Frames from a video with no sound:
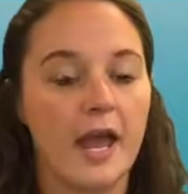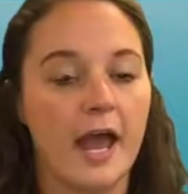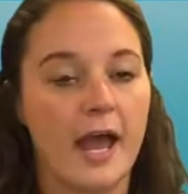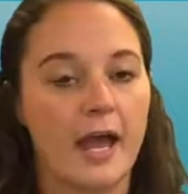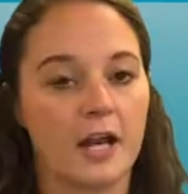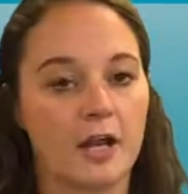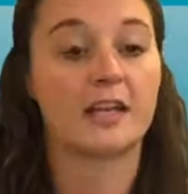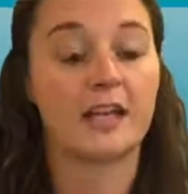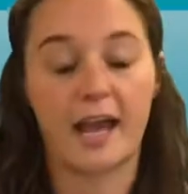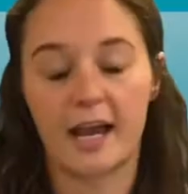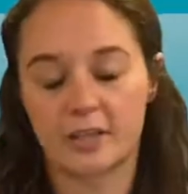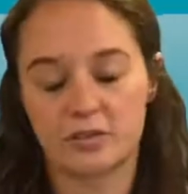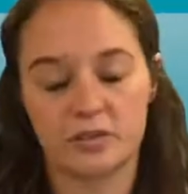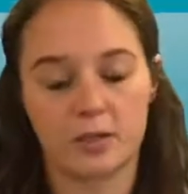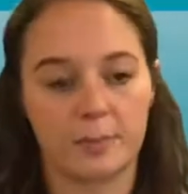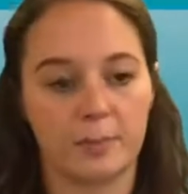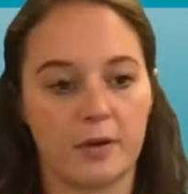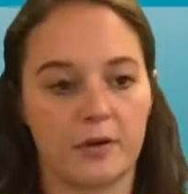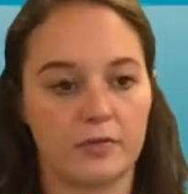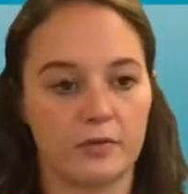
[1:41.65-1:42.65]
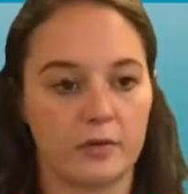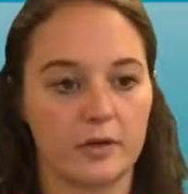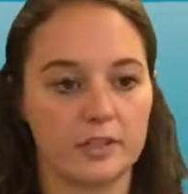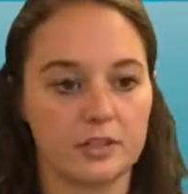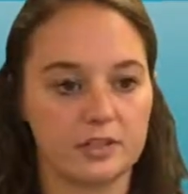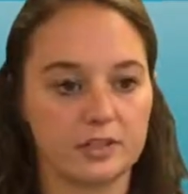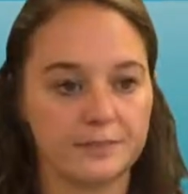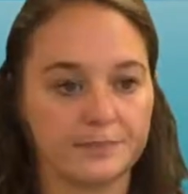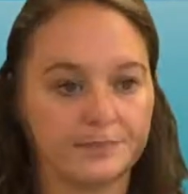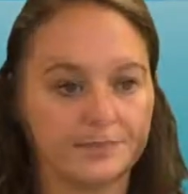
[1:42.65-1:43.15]
and a gastric
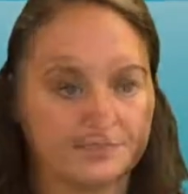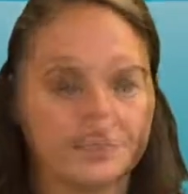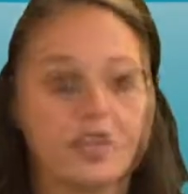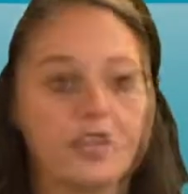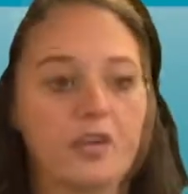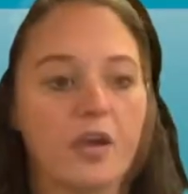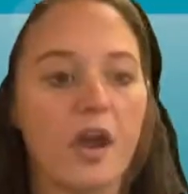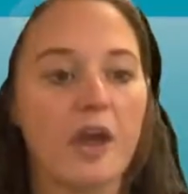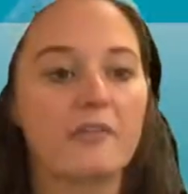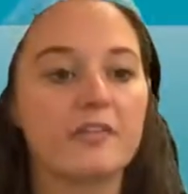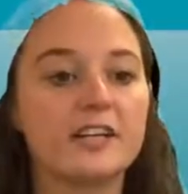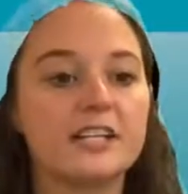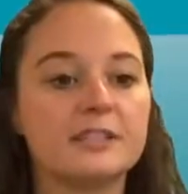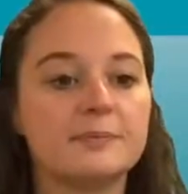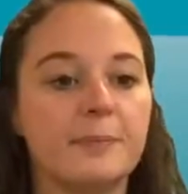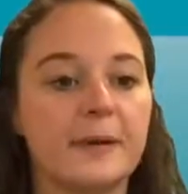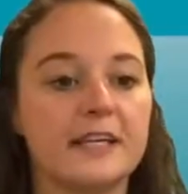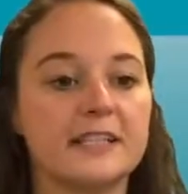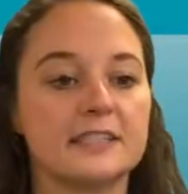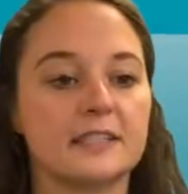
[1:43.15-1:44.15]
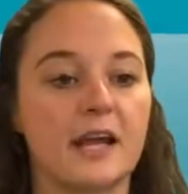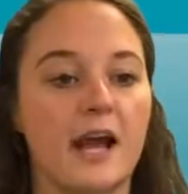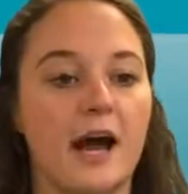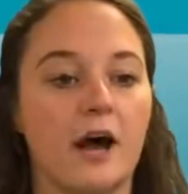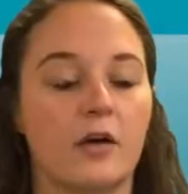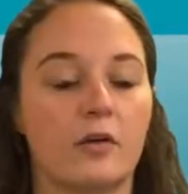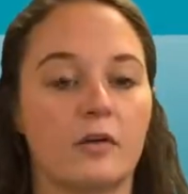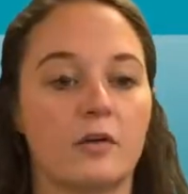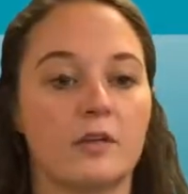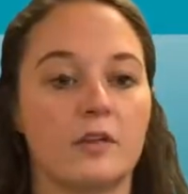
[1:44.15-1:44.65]
perforation. Their evidence-based
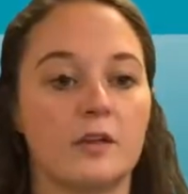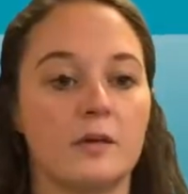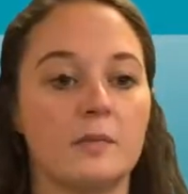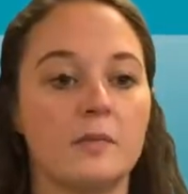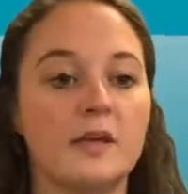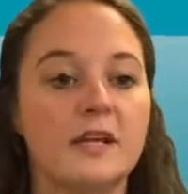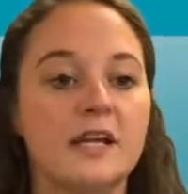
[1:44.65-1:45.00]
algorithm